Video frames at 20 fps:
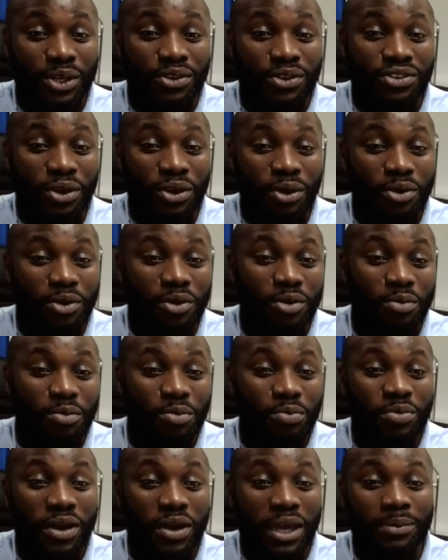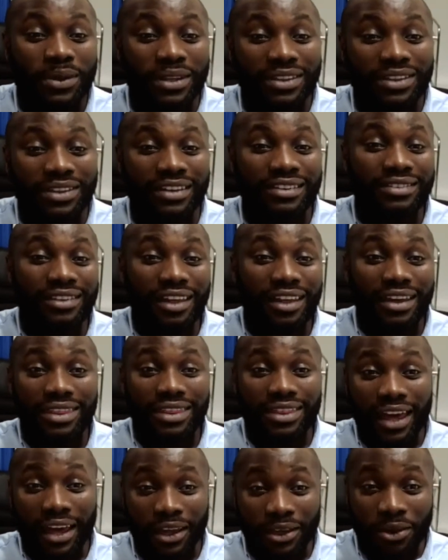So maybe things like
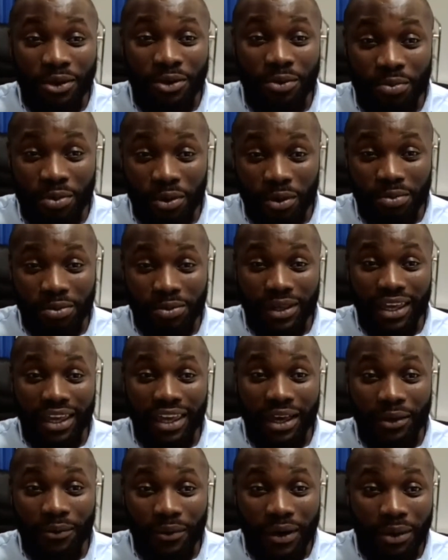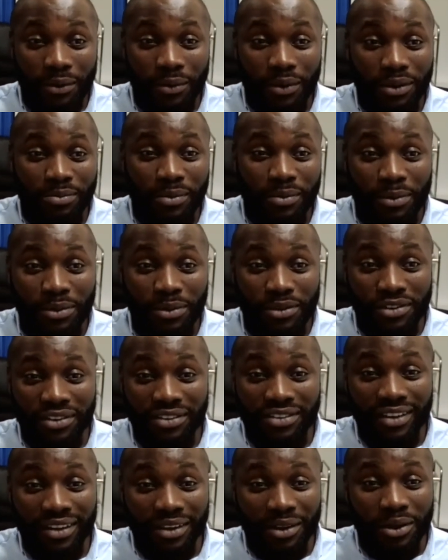that you could probably get away with. Maybe
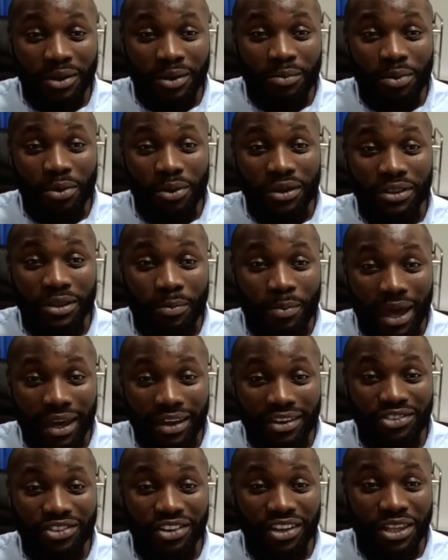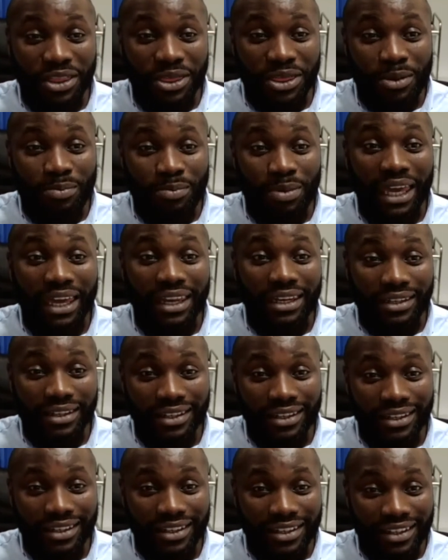just putting the packaging in the bin,
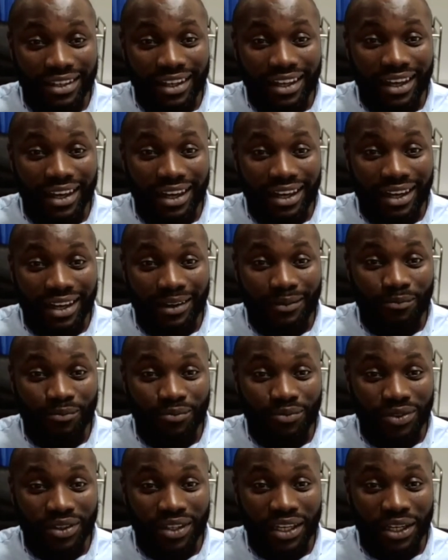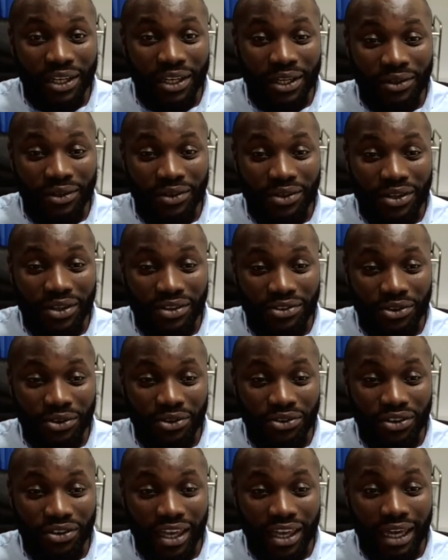as soon
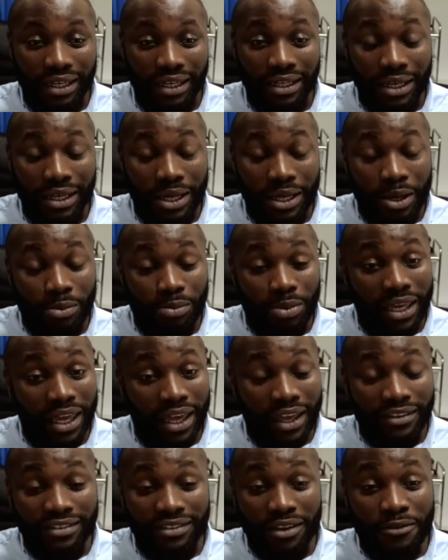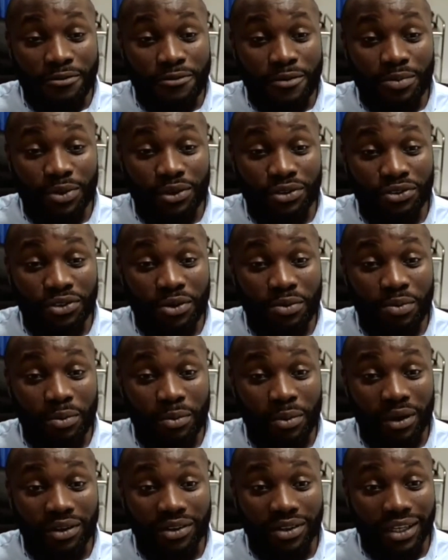as you can. But yeah, stuff from the
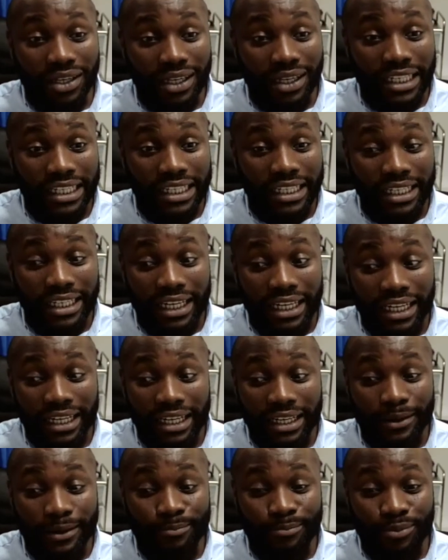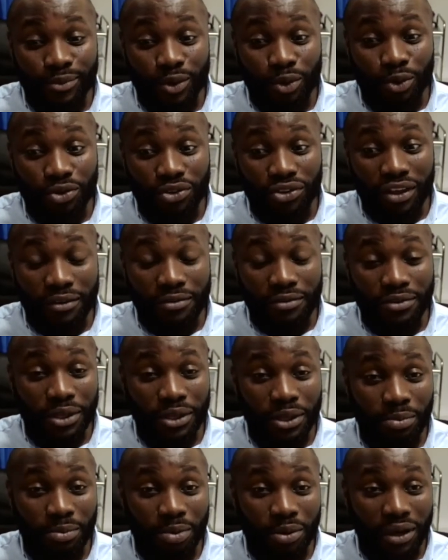supermarket or stuff that
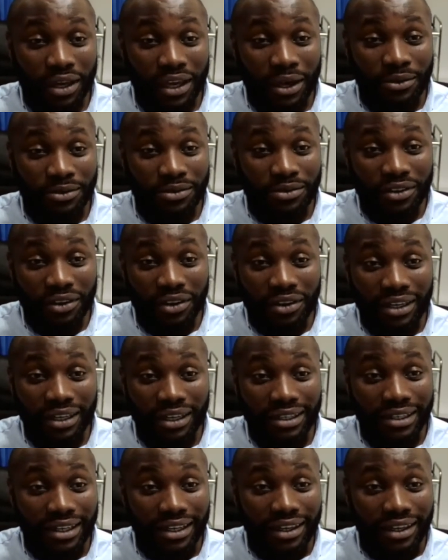you buy outside,